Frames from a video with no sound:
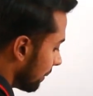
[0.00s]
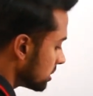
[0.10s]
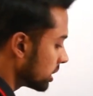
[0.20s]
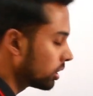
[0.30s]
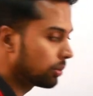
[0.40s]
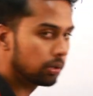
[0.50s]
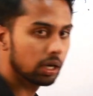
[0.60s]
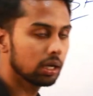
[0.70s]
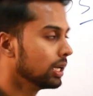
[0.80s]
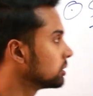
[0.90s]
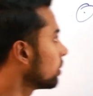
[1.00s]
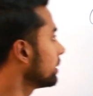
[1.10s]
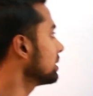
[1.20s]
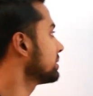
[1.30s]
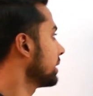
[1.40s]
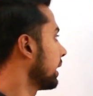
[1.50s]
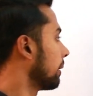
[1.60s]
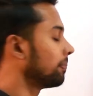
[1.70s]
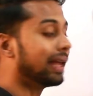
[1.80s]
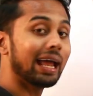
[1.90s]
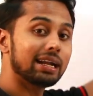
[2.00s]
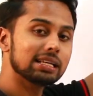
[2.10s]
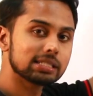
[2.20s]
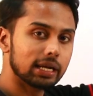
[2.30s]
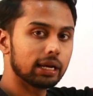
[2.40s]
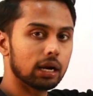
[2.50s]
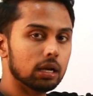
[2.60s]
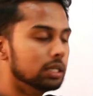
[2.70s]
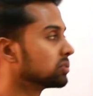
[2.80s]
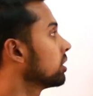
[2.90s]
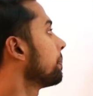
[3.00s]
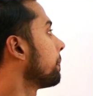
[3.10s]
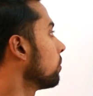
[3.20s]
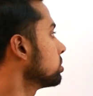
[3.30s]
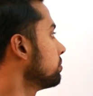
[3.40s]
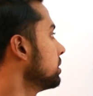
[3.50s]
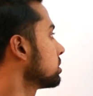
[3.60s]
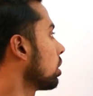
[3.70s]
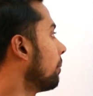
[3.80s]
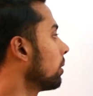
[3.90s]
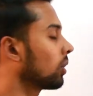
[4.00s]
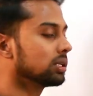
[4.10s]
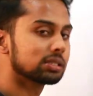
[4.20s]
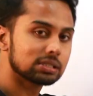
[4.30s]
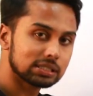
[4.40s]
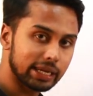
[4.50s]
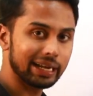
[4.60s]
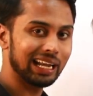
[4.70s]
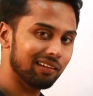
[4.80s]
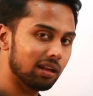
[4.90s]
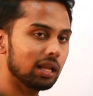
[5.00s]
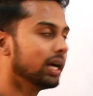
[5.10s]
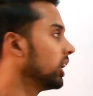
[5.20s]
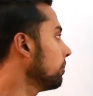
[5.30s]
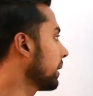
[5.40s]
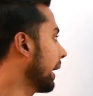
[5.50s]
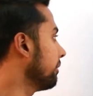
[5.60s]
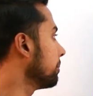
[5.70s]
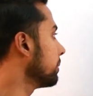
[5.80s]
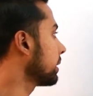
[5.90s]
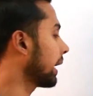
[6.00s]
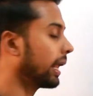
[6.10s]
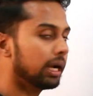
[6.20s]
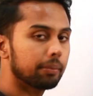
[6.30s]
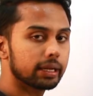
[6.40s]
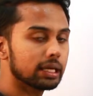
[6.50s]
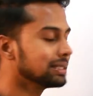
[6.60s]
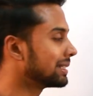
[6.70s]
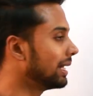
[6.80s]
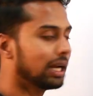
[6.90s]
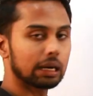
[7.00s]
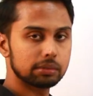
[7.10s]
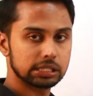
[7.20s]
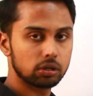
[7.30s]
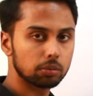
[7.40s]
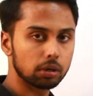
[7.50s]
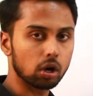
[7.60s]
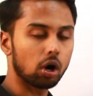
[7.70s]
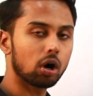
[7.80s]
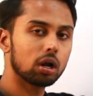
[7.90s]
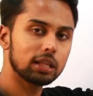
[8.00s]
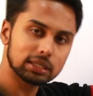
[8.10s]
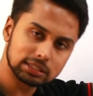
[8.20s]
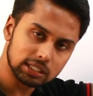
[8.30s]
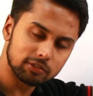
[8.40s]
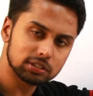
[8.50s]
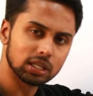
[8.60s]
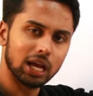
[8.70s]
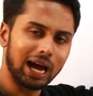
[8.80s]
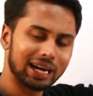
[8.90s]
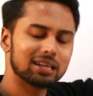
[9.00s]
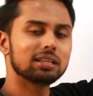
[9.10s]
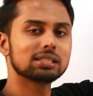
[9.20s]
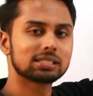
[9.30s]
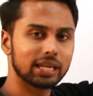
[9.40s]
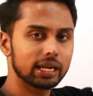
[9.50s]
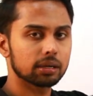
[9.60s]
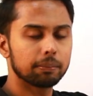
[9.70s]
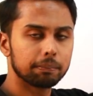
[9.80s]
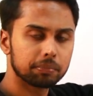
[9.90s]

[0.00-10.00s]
Administrative Tribunal. So, it is state. That it is central. So, the post which is common to the state level, it will be carried by the Central Administrative Tribunal. All the service under the state